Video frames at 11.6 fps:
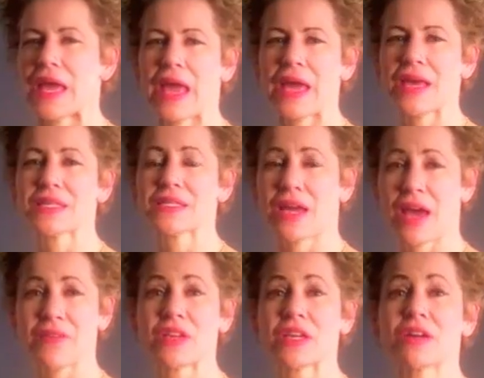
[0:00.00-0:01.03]
And
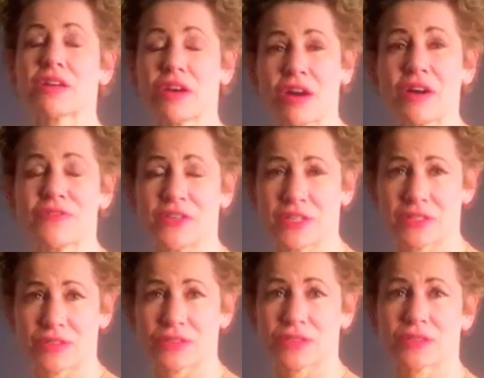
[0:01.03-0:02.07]
having
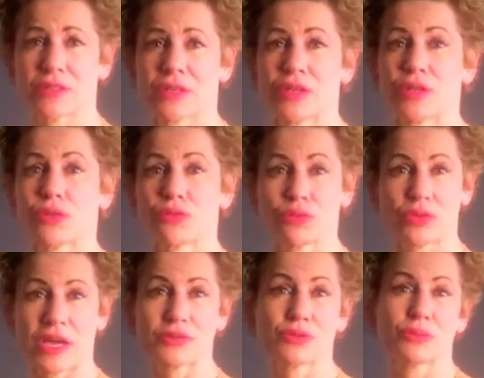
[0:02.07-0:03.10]
confidence through
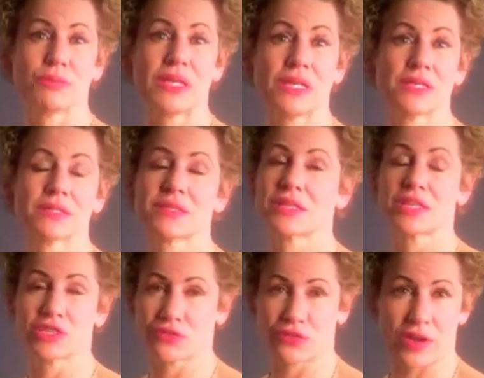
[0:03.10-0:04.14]
natural means
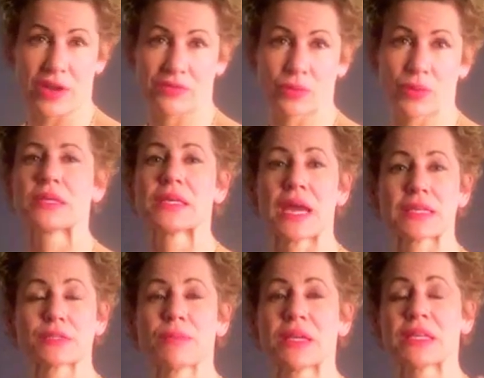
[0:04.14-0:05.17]
is for everyone. Yes,
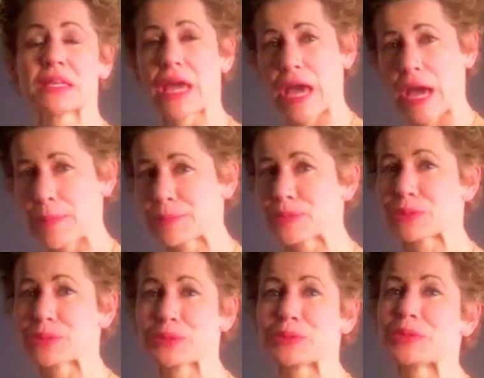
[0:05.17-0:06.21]
men can
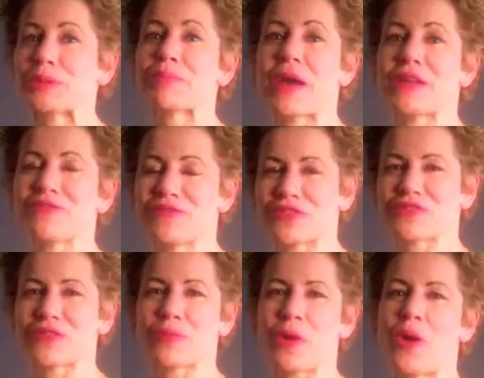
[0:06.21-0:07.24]
absolutely benefit
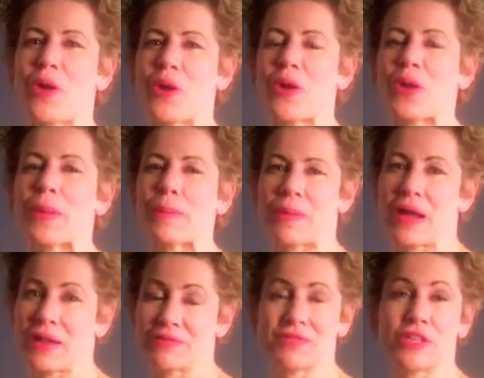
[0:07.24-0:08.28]
from all
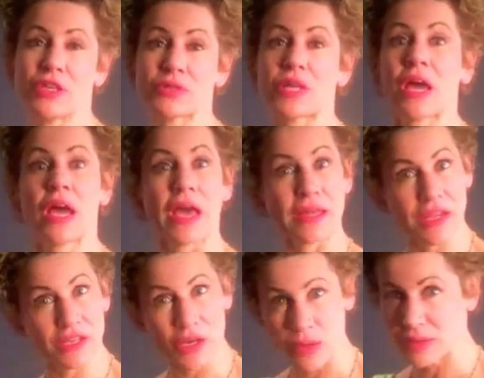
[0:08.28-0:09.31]
my videos, and I
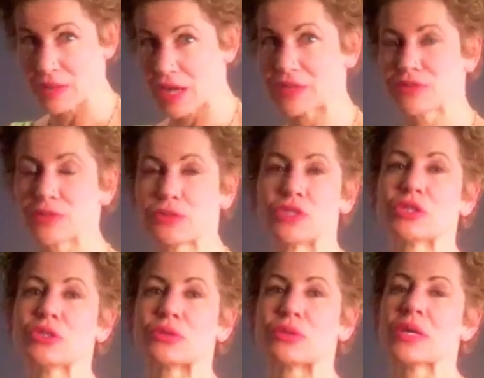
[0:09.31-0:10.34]
know a lot of you
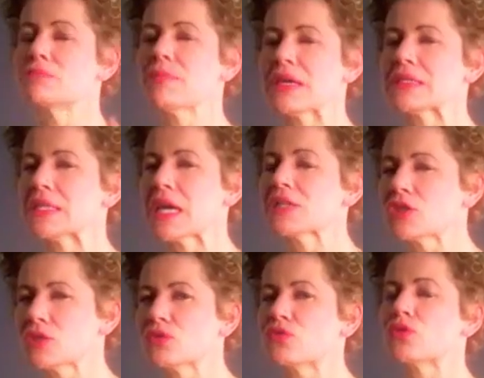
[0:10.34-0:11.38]
do. Men tend to
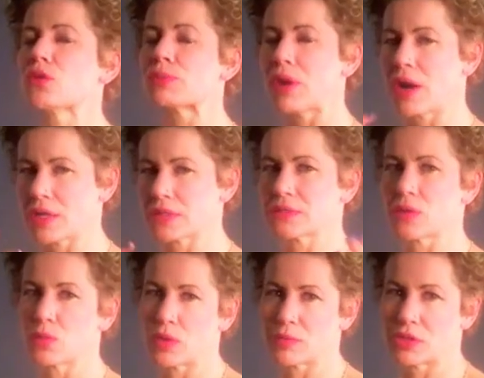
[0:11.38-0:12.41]
use fewer products than
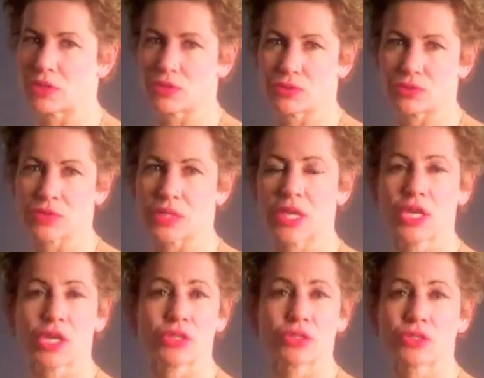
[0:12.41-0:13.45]
women use,
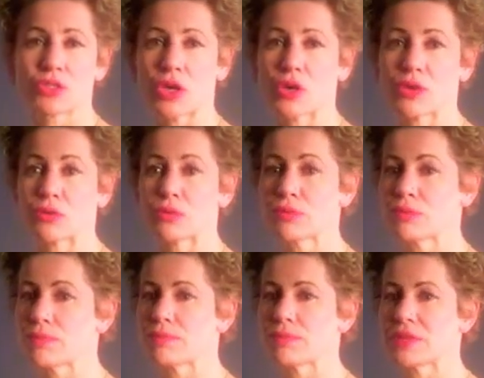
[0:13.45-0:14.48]
so
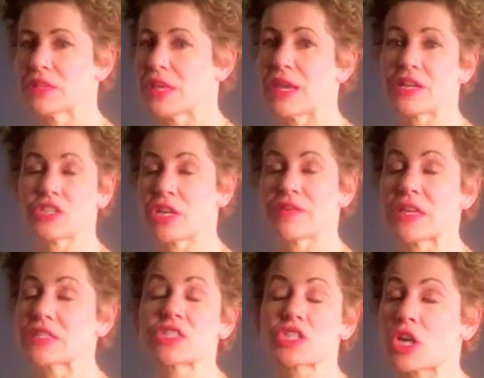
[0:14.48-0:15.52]
they actually have a
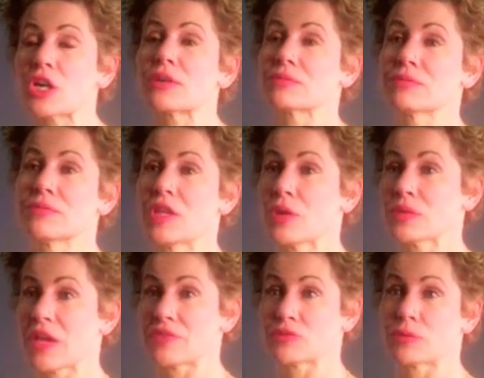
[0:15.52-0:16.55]
head start. They only
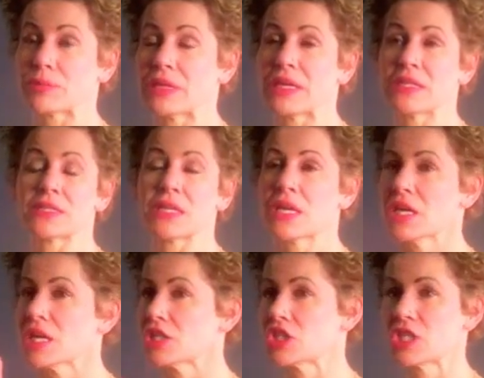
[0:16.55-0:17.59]
have to replace
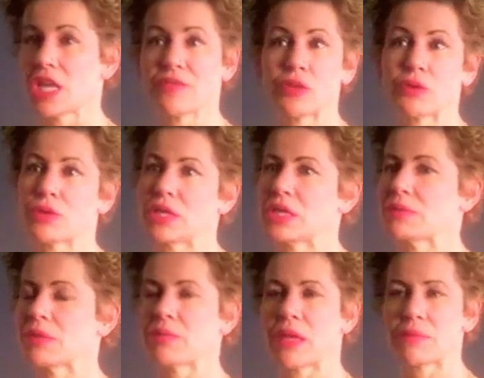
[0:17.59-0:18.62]
a shaving cream
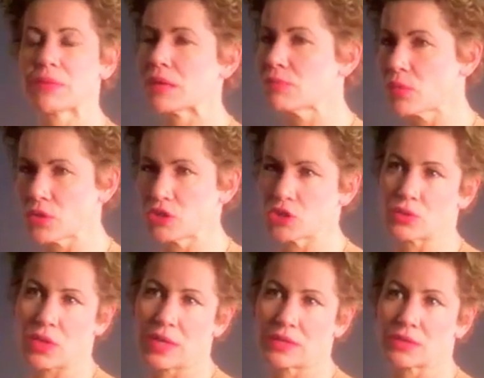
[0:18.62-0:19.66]
and maybe a
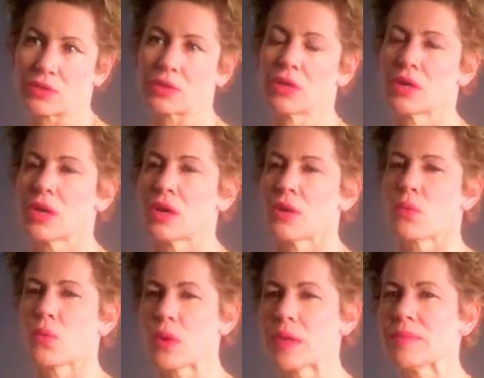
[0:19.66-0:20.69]
moisturizer.
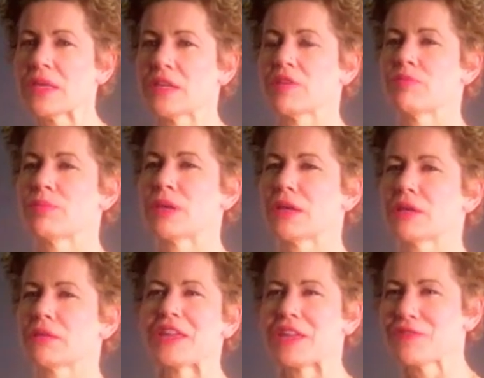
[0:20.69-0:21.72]
Women have
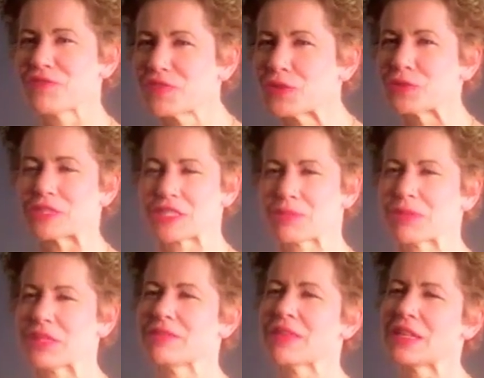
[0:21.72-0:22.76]
been influenced to
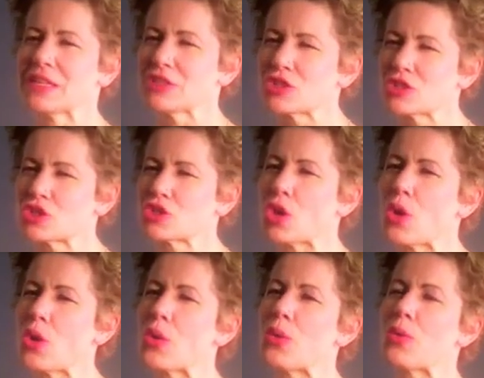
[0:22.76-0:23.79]
believe they need
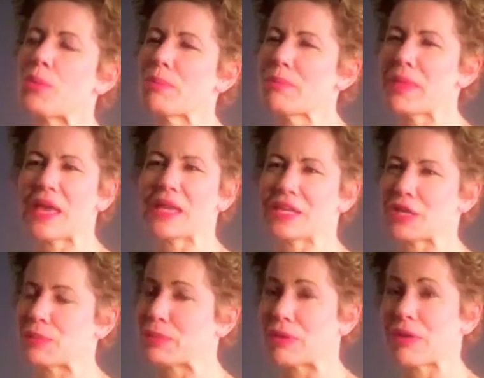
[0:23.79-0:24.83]
so many
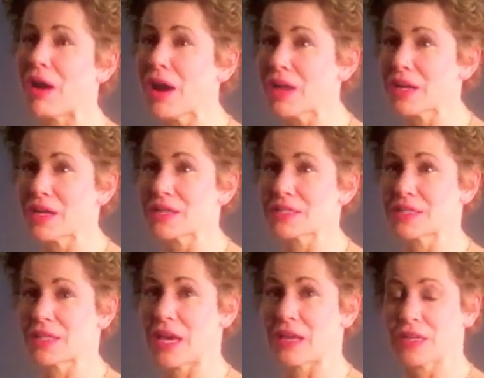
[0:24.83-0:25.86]
products
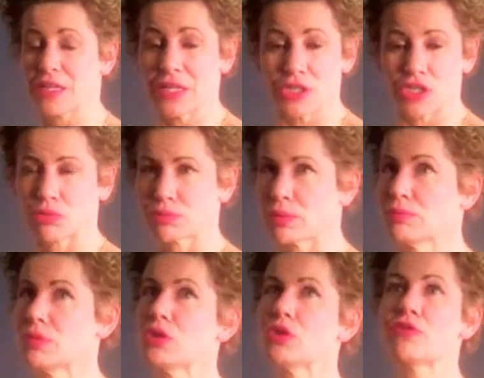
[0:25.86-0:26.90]
that to
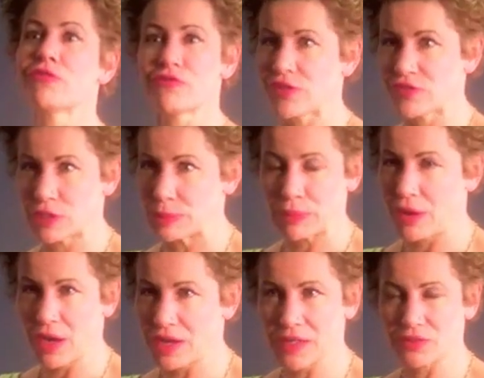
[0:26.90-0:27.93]
remove 50
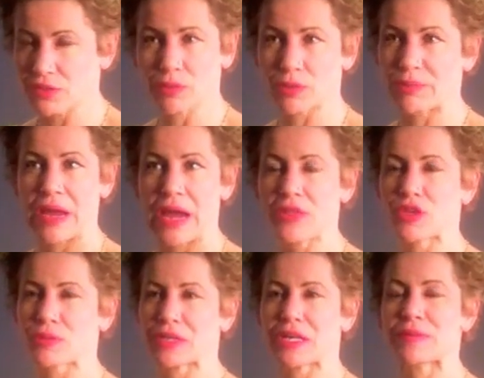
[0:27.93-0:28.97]
products from your
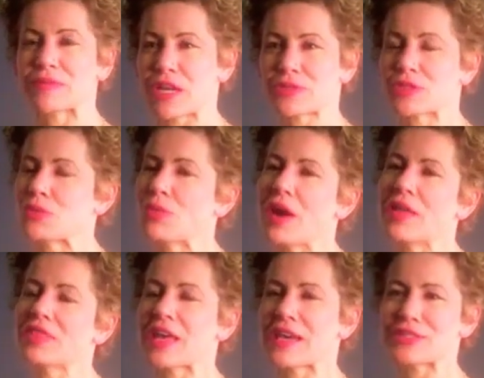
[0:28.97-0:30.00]
bathroom and come down to
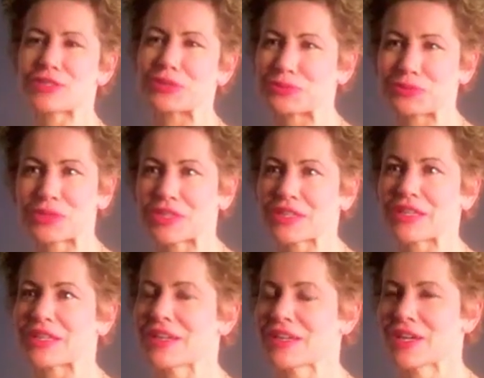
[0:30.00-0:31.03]
one, that's
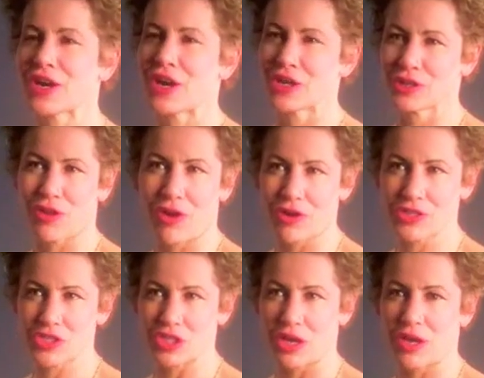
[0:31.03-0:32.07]
really a long
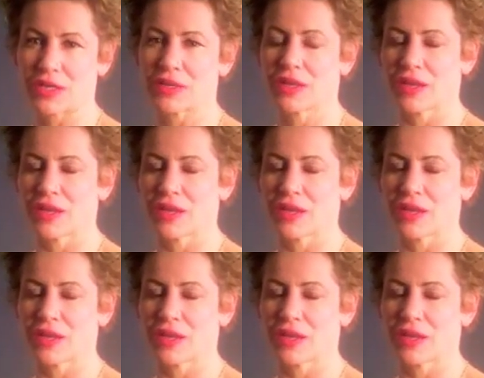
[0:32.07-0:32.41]
shot.